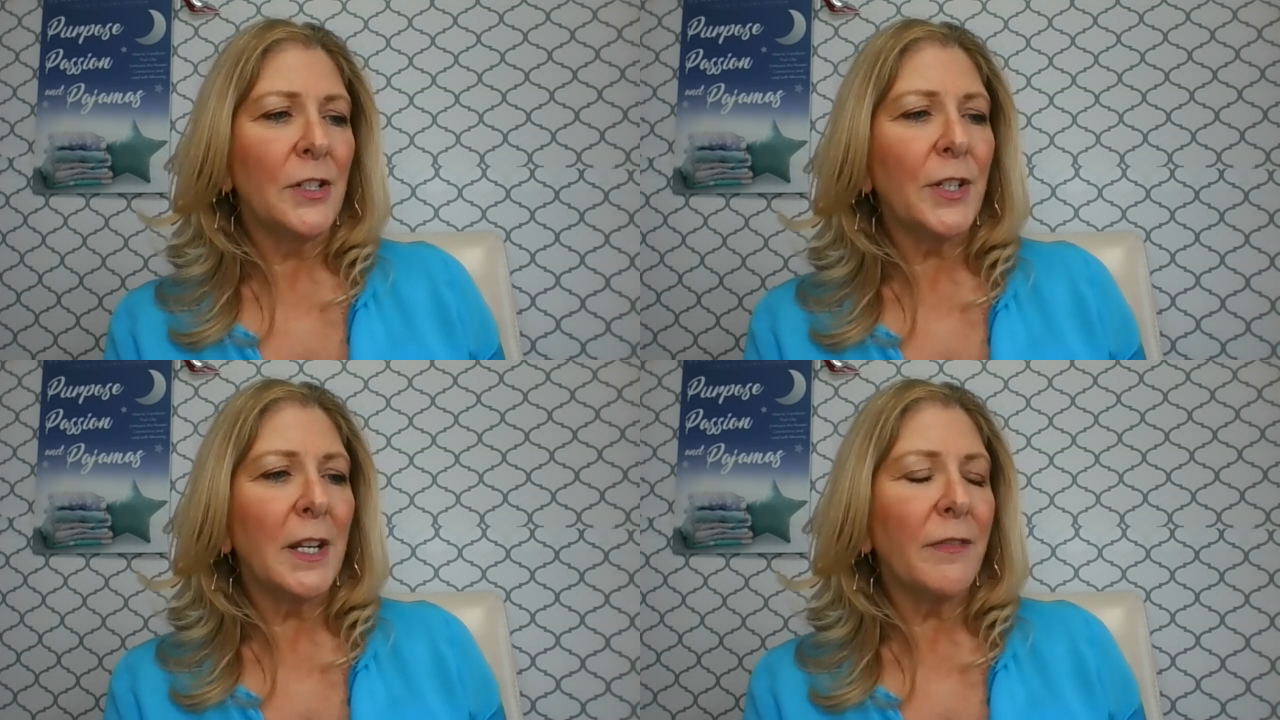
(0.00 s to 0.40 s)

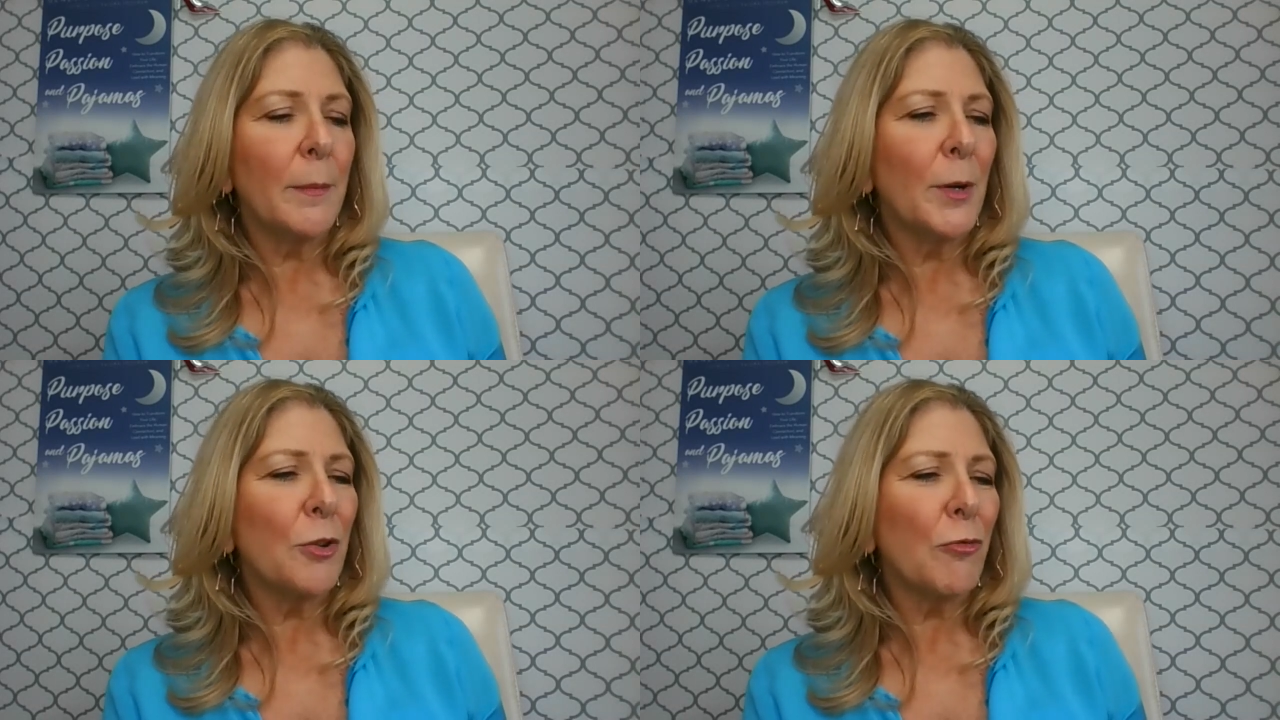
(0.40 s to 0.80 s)
to give
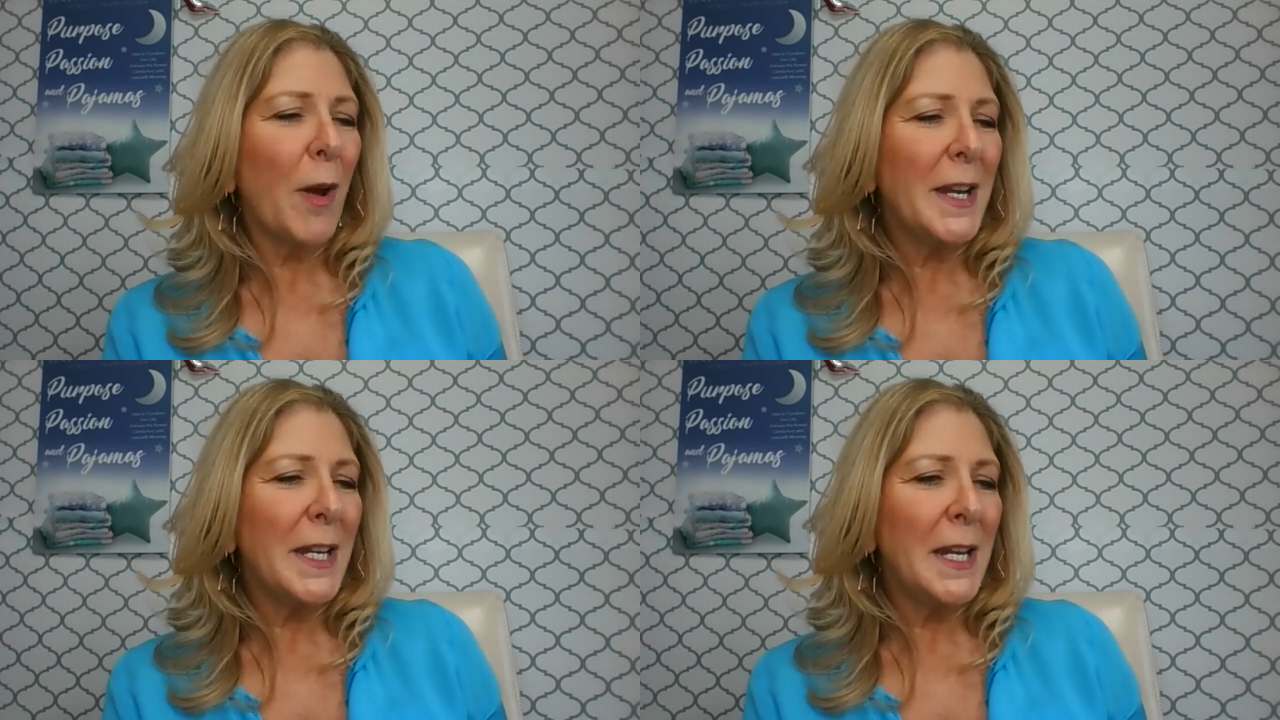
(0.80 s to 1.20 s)
them a
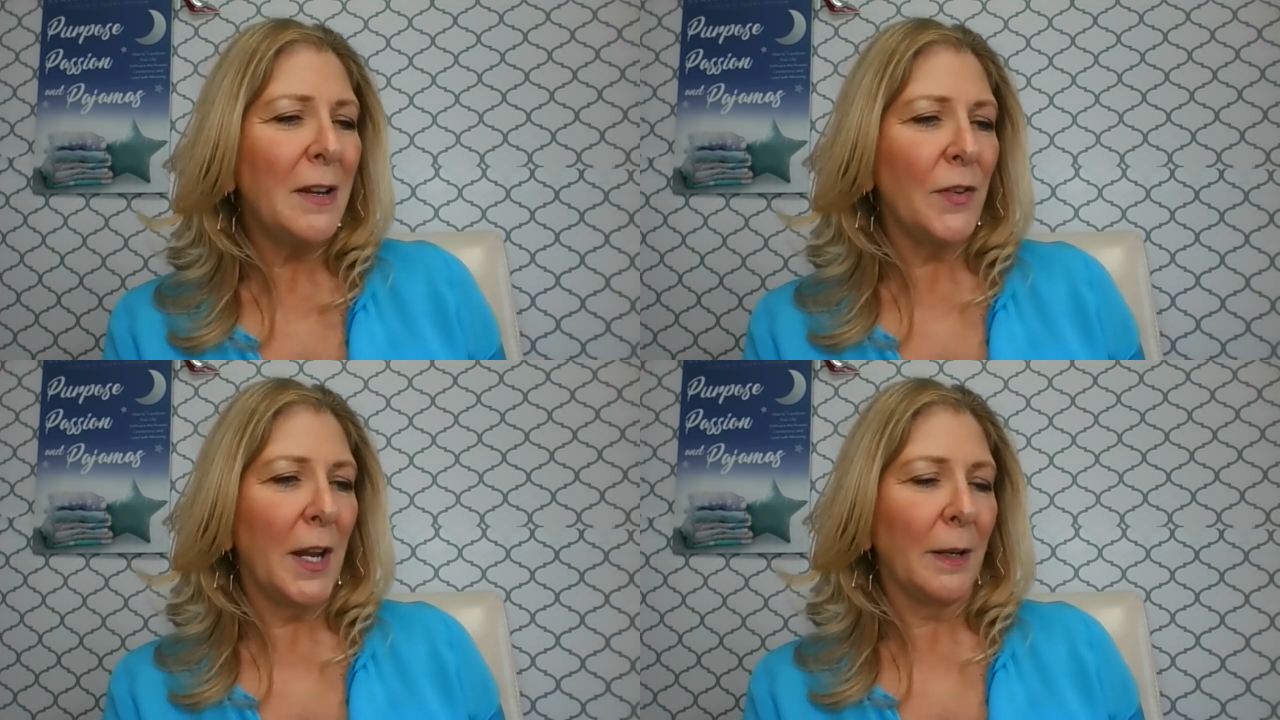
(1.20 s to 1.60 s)
great
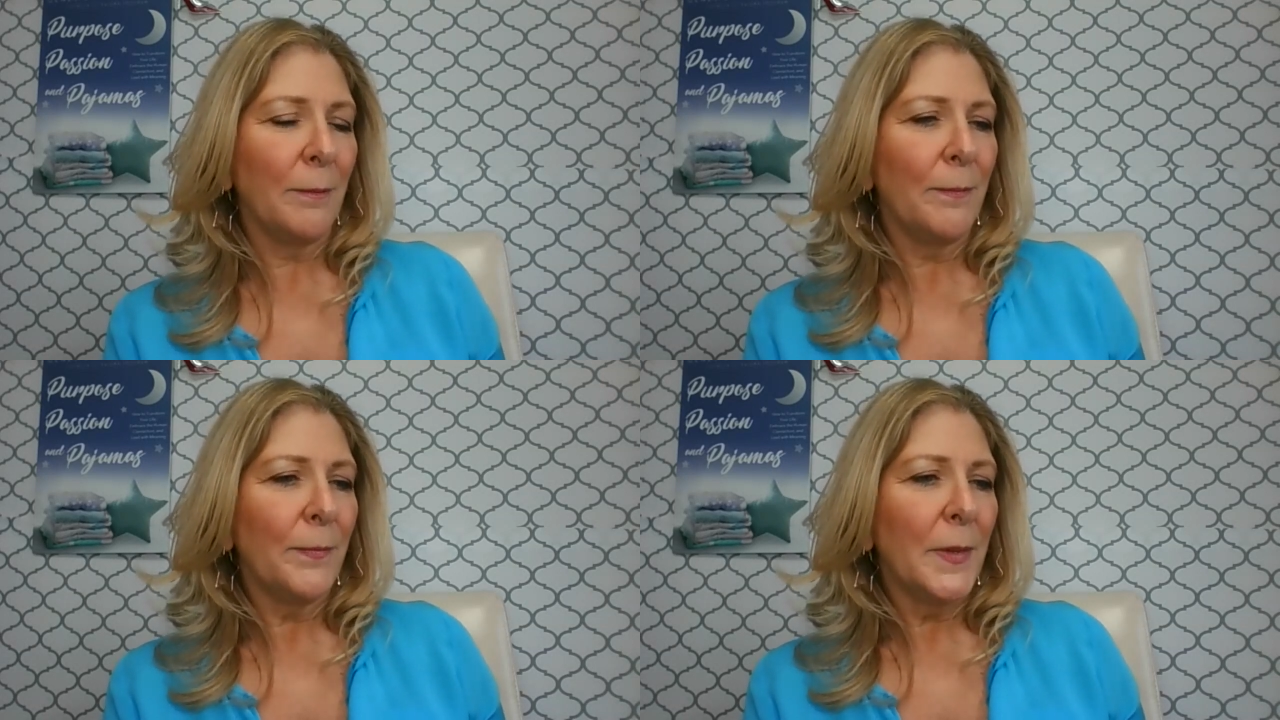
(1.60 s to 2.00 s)
evening,
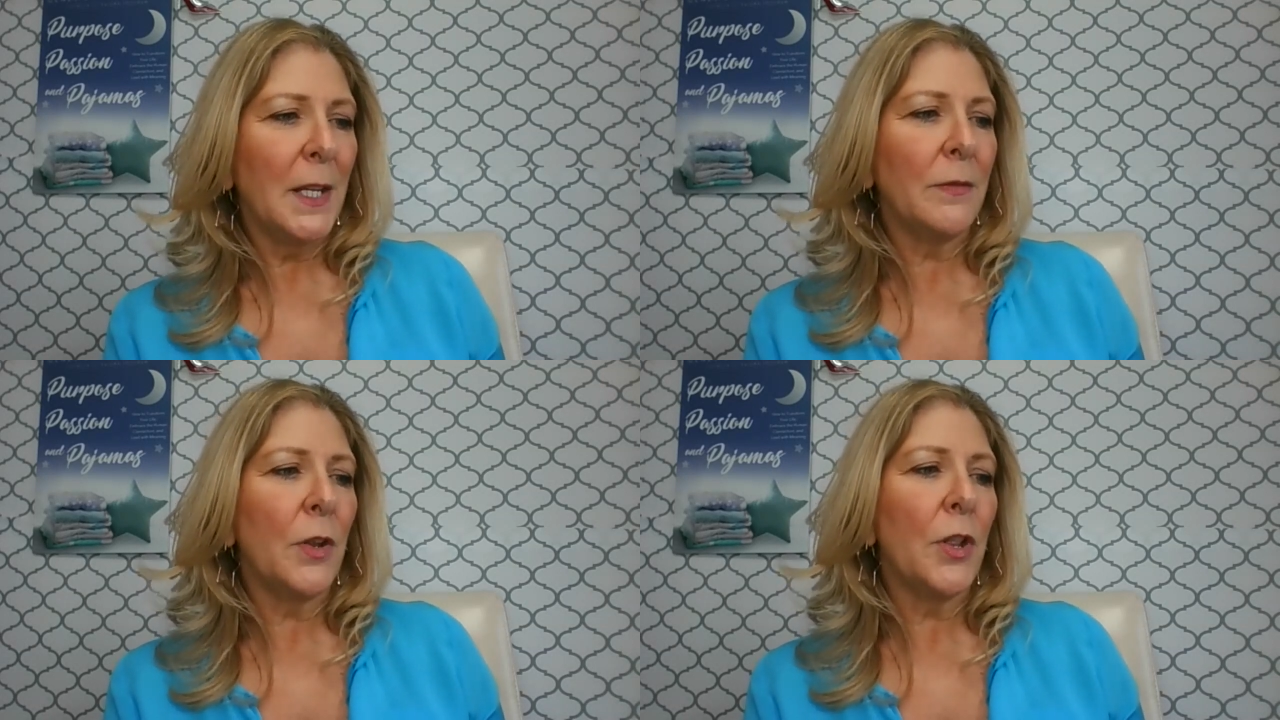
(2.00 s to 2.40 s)

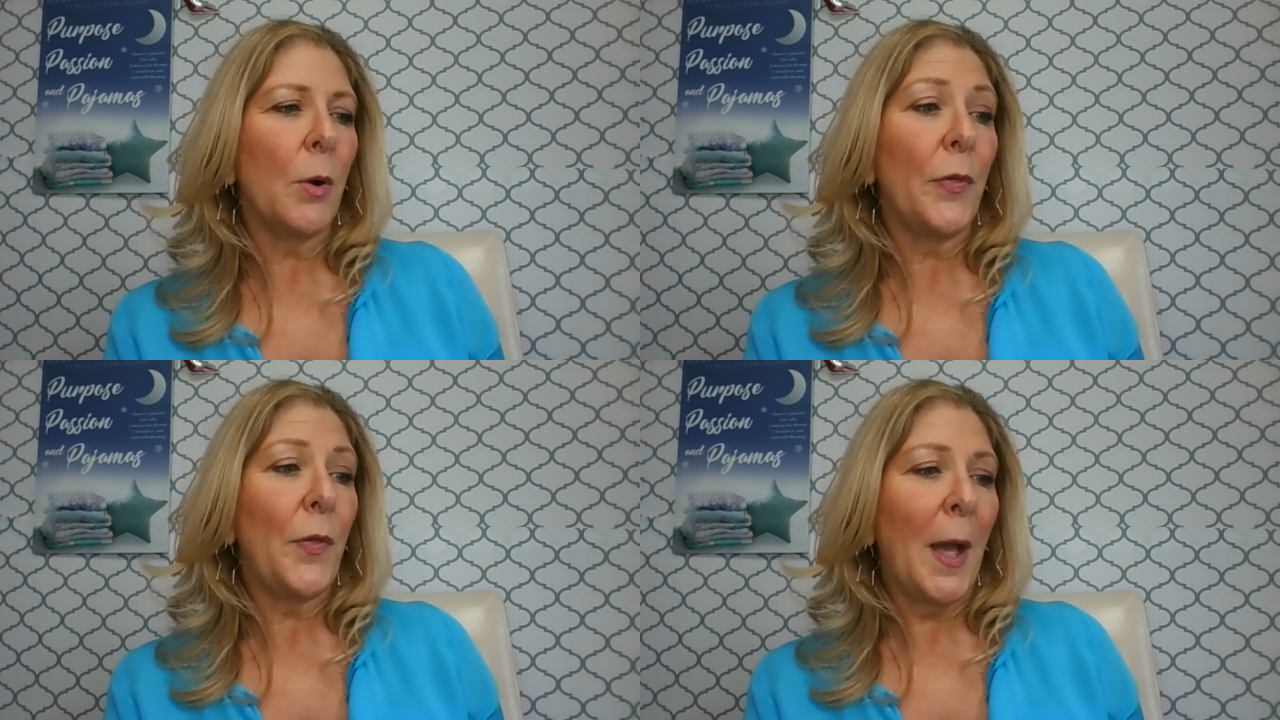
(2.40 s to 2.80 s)
even though at